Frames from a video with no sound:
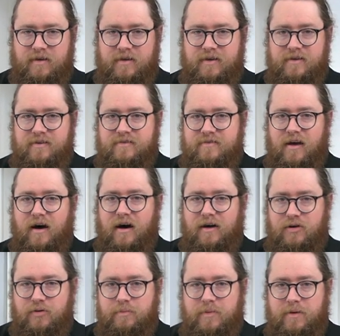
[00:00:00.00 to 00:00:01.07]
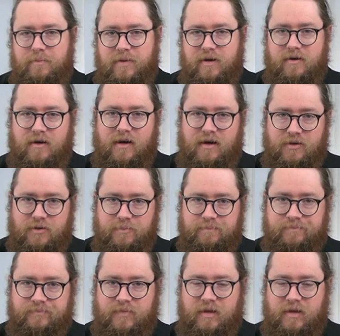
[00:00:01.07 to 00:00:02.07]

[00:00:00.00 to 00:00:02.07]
his Anum per Anum.